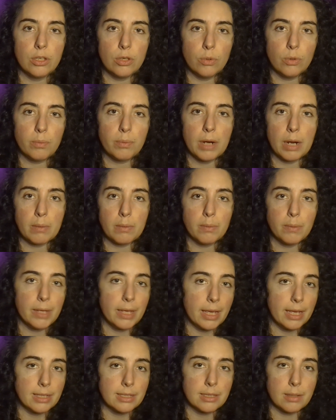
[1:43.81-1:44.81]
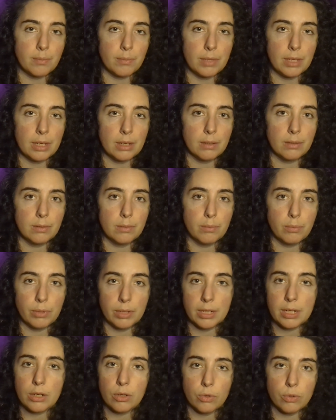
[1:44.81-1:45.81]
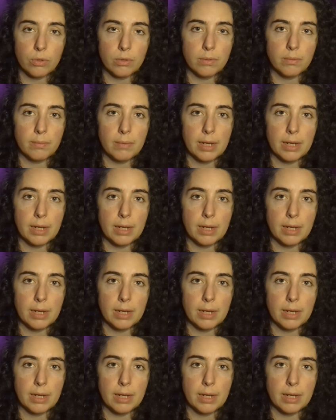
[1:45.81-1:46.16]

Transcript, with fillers: you will probably get something pretty cool